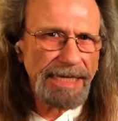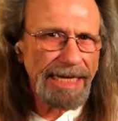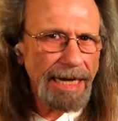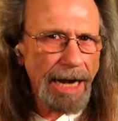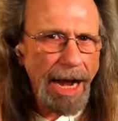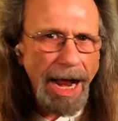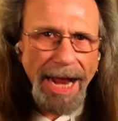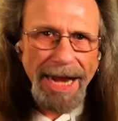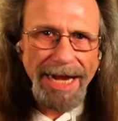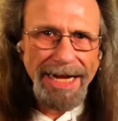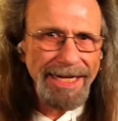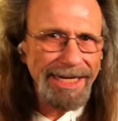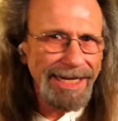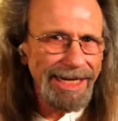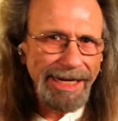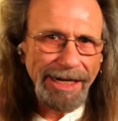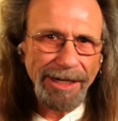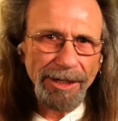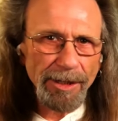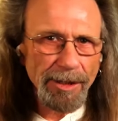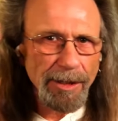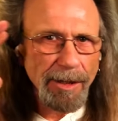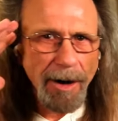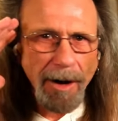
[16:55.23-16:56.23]
I
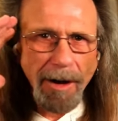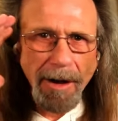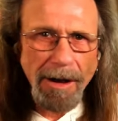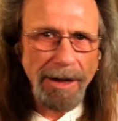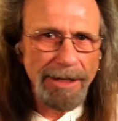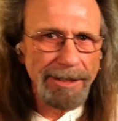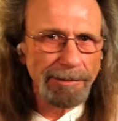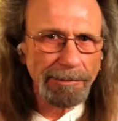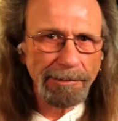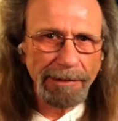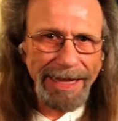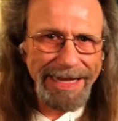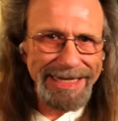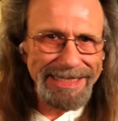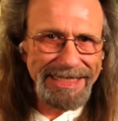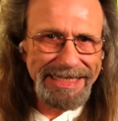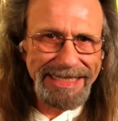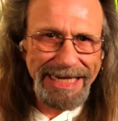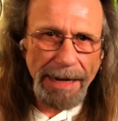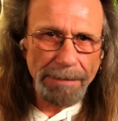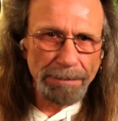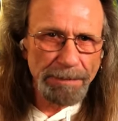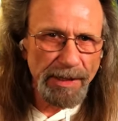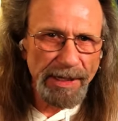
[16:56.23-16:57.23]
hear on Led
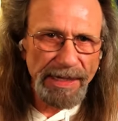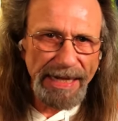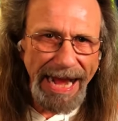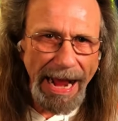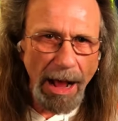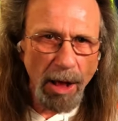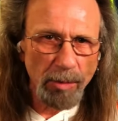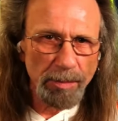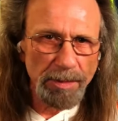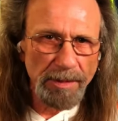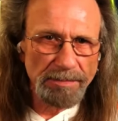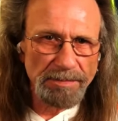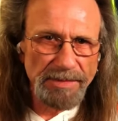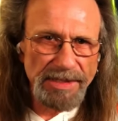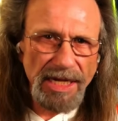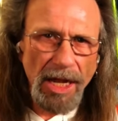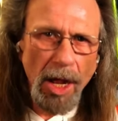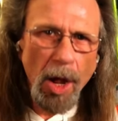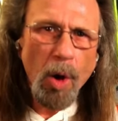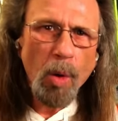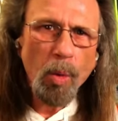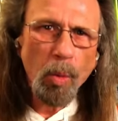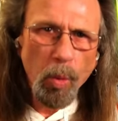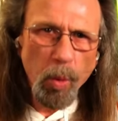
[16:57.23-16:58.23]
Zeppelin albums
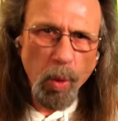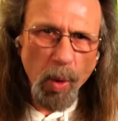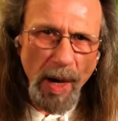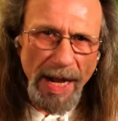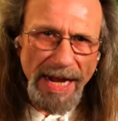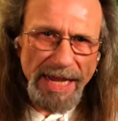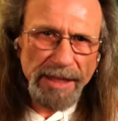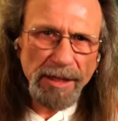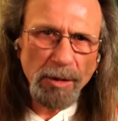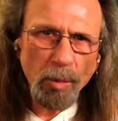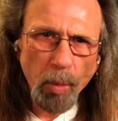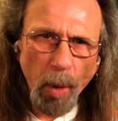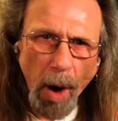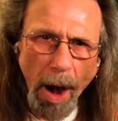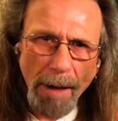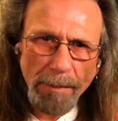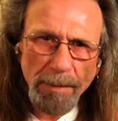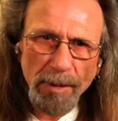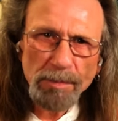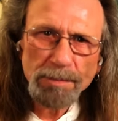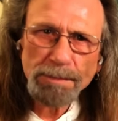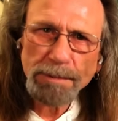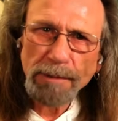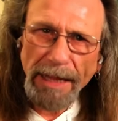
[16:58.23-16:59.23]
with
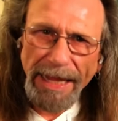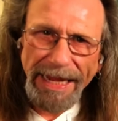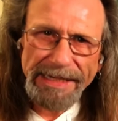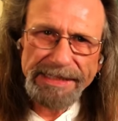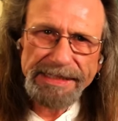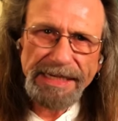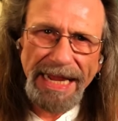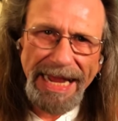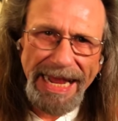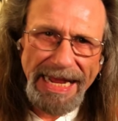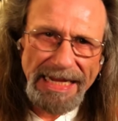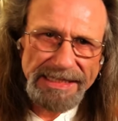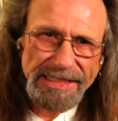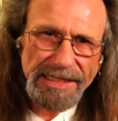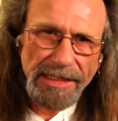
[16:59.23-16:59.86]
Robert Plant as a